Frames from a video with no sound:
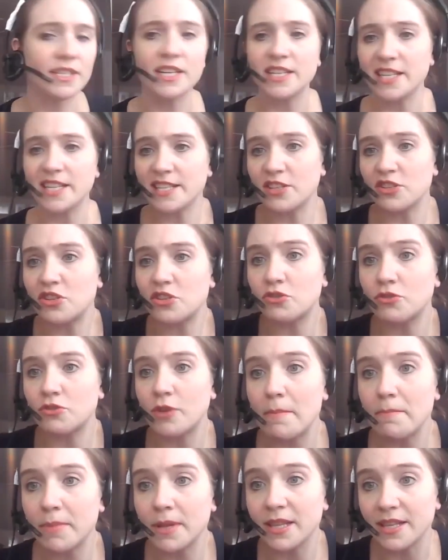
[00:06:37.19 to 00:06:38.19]
and it doesn't
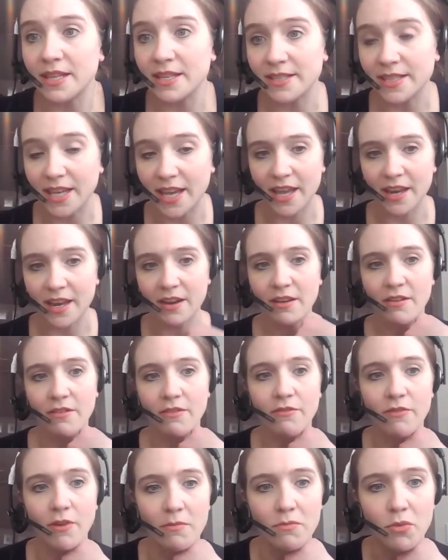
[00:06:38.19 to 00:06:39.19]
strip the skin
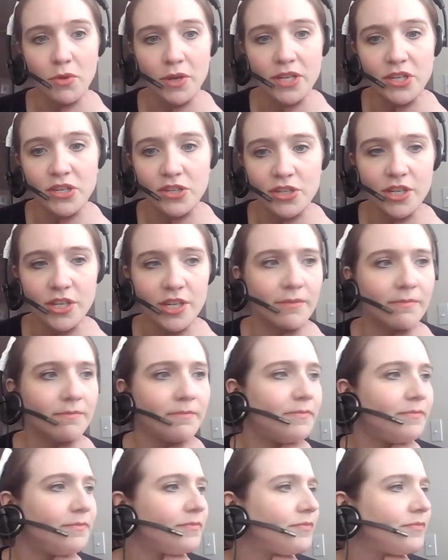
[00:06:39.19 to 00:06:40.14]
from moisture.